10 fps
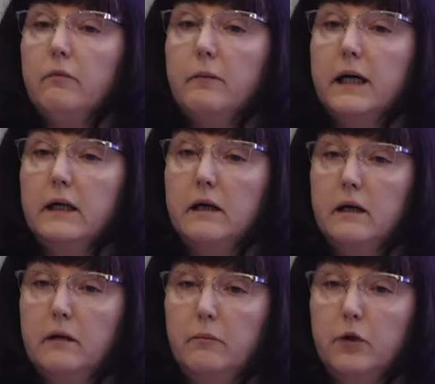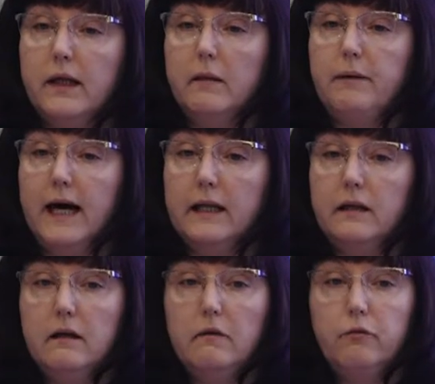by a
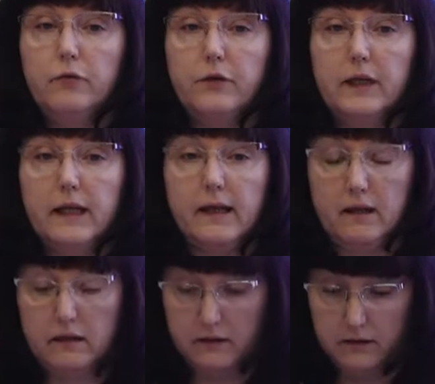municipality for this uh,